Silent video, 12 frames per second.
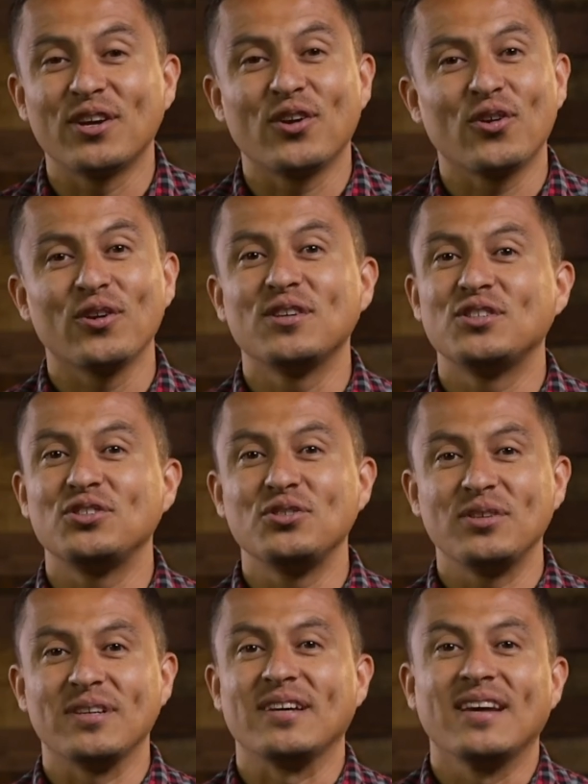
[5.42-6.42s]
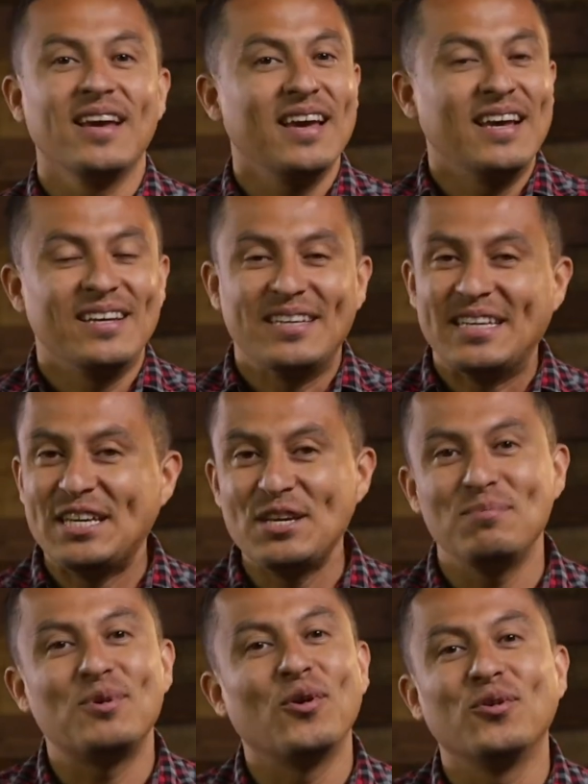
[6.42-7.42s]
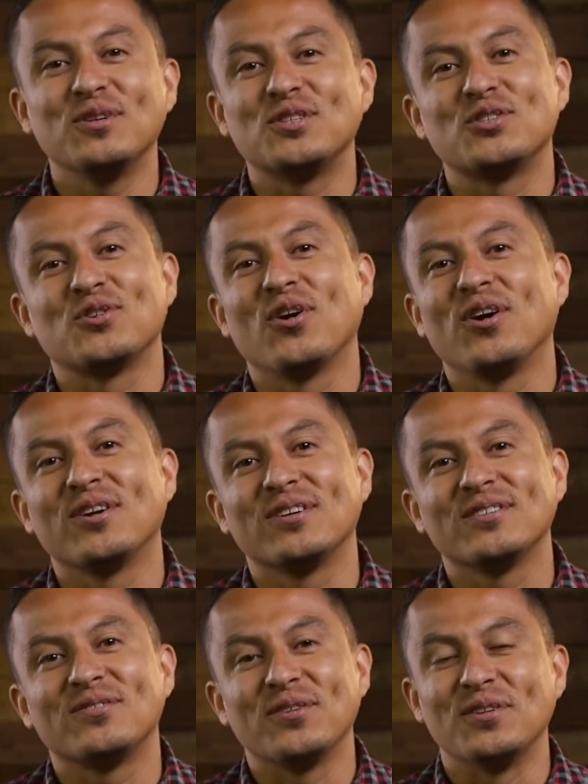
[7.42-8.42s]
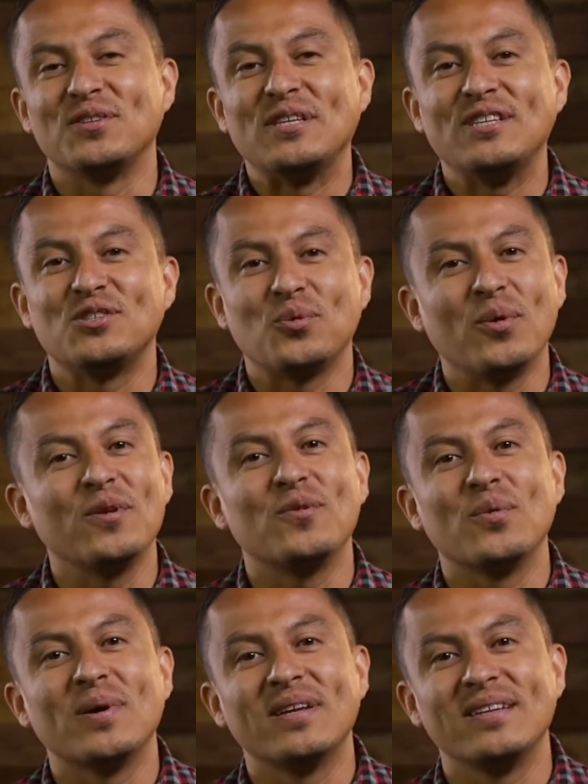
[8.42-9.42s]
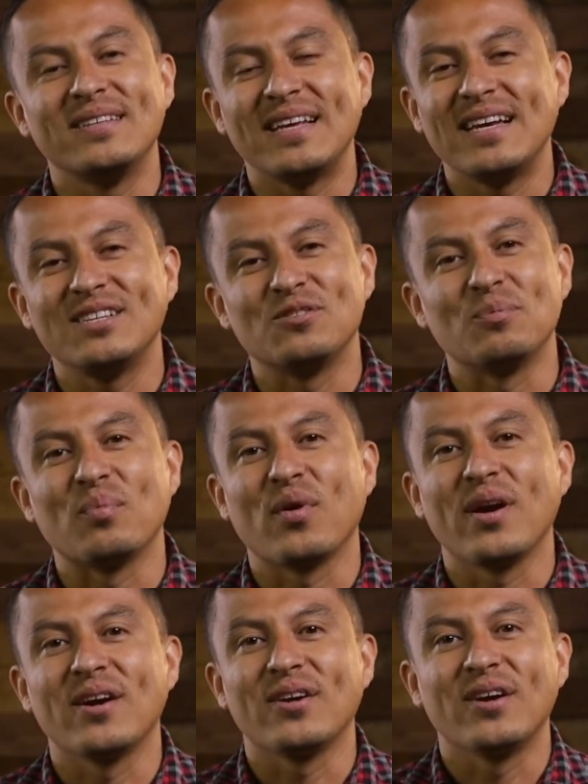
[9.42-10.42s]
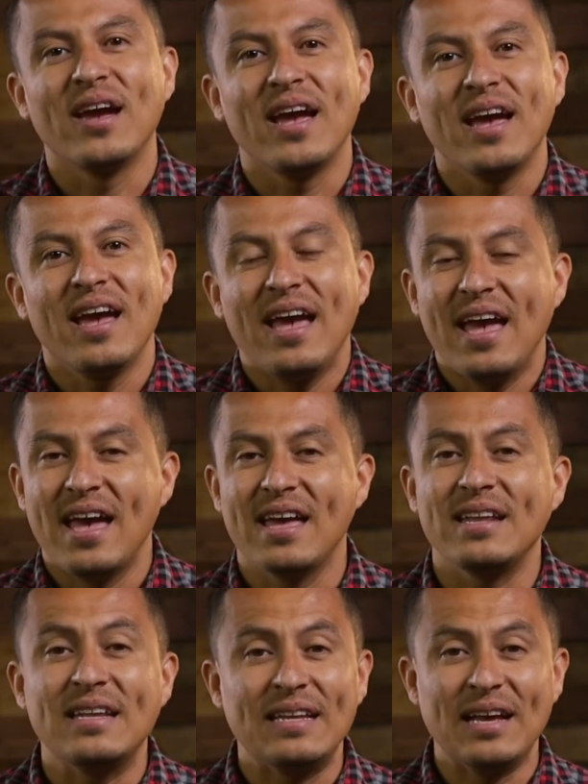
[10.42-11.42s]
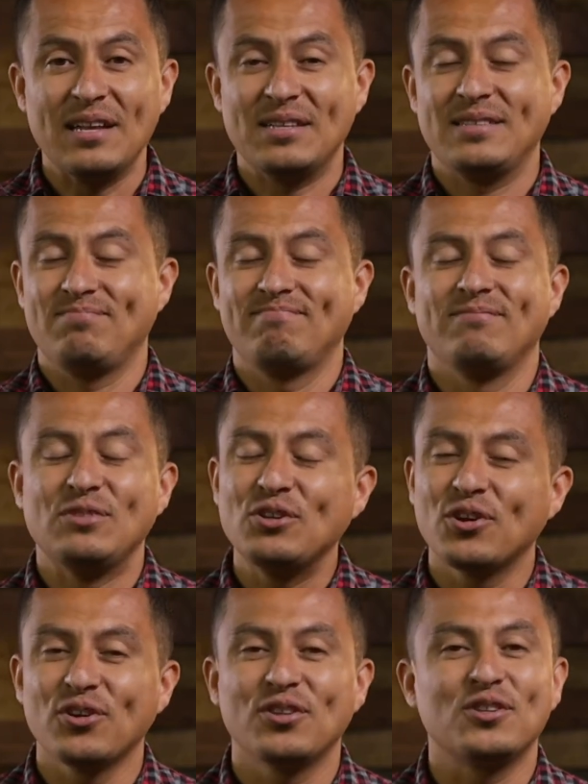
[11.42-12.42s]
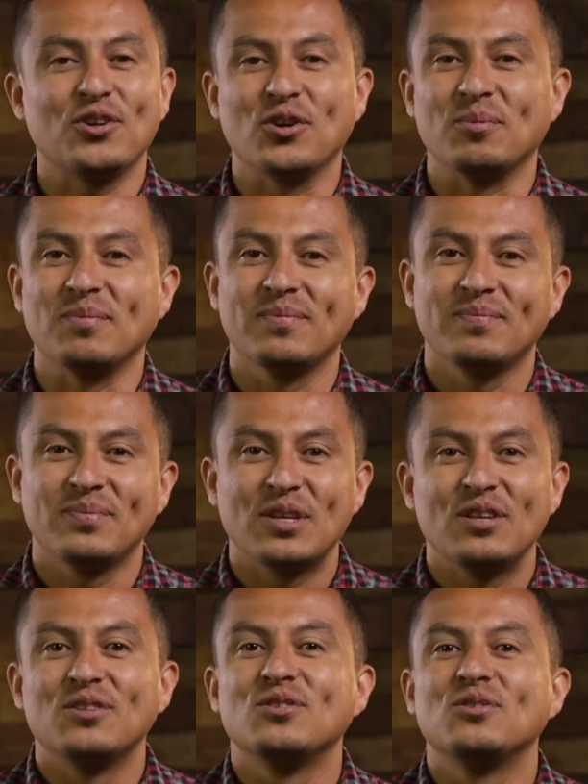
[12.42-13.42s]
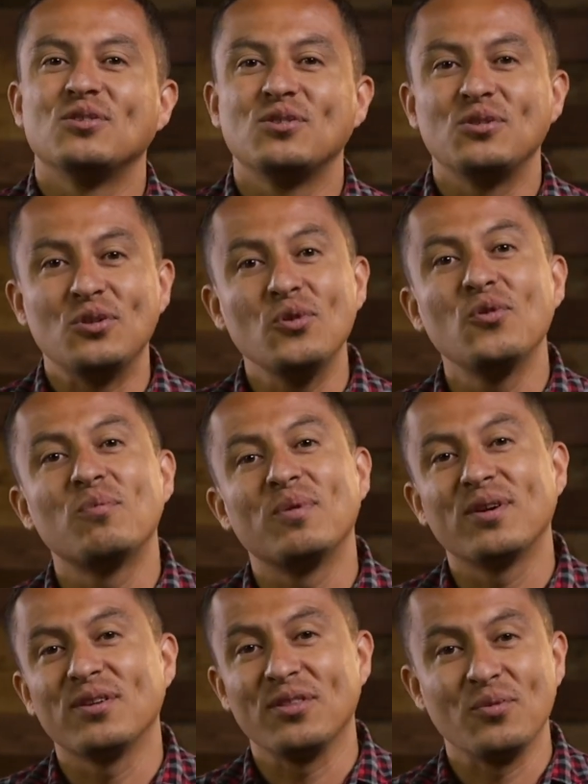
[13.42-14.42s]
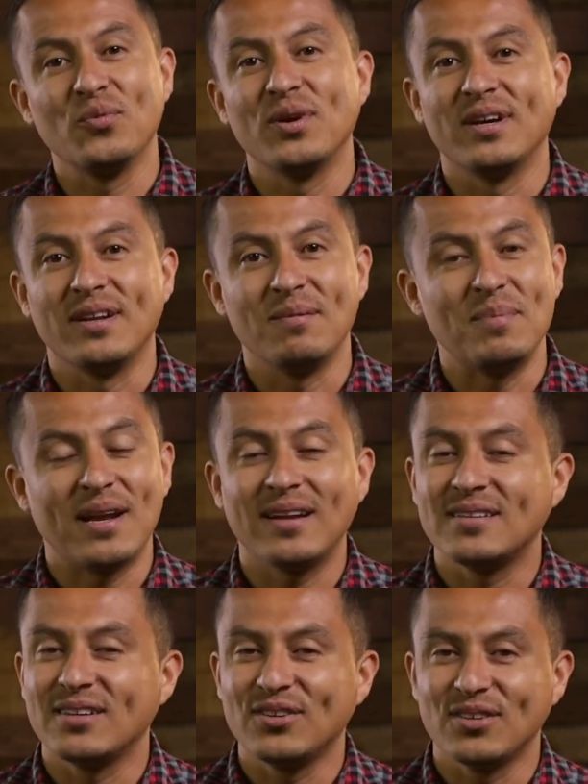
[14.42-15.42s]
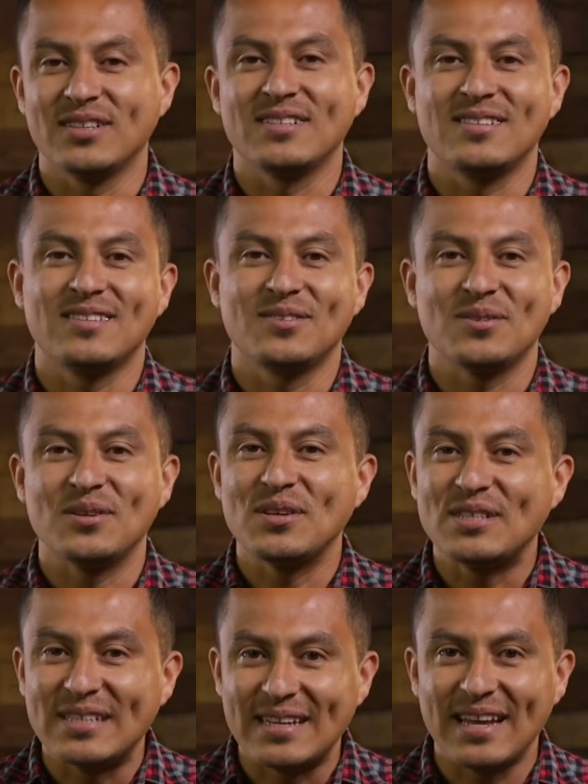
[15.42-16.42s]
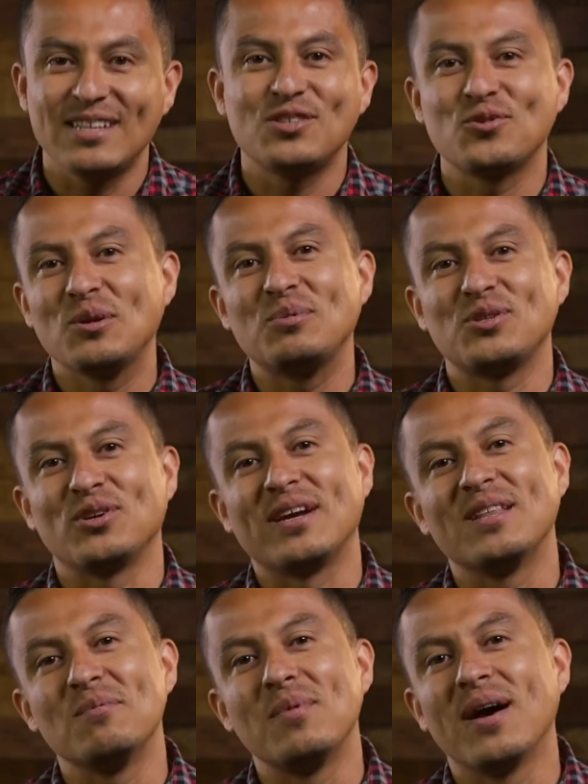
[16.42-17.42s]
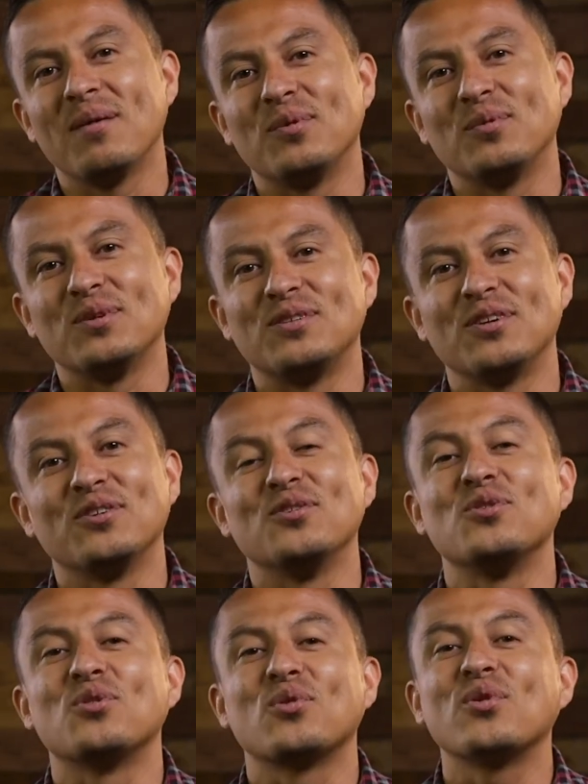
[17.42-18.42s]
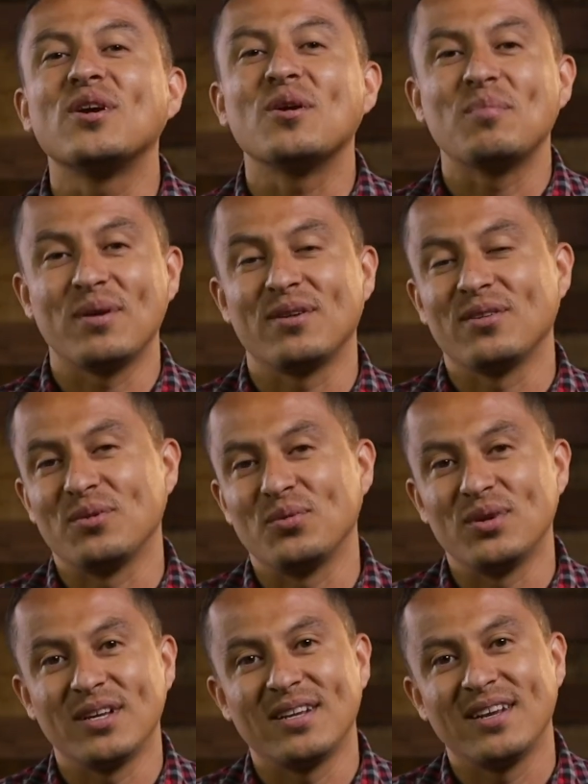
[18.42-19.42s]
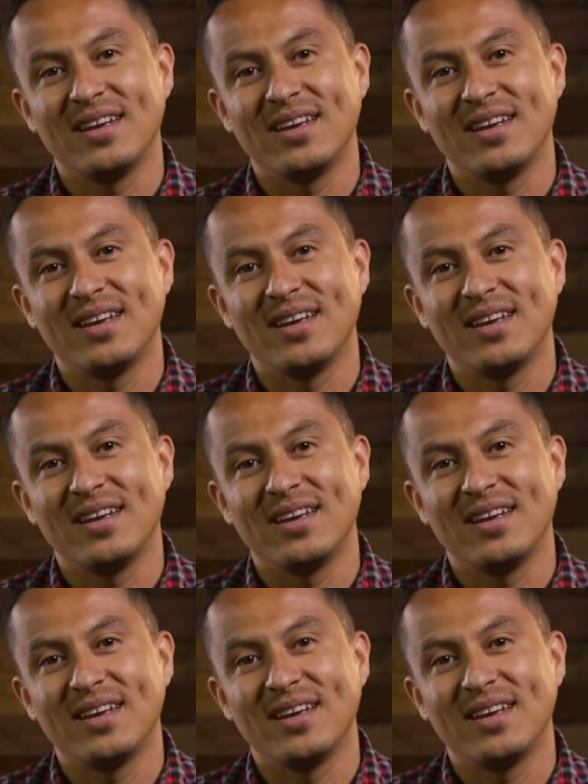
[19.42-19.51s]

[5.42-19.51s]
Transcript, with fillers: to encourage you to keep going strong for the, these 21 days of prayer. And you heard the term, two are better than one. But I tell you this, today's scripture and the Bible will tell you three are better than one.